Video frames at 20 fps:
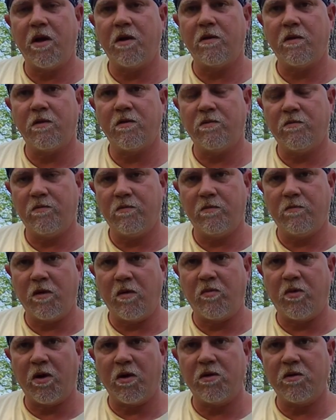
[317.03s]
make this
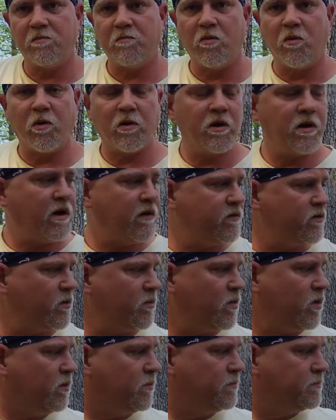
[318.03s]
approach more
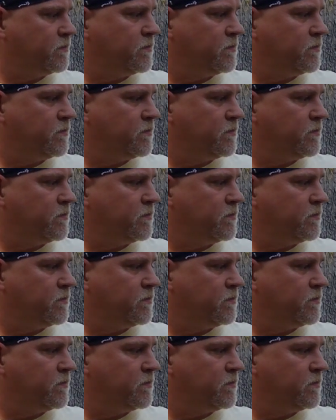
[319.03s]
comfortable.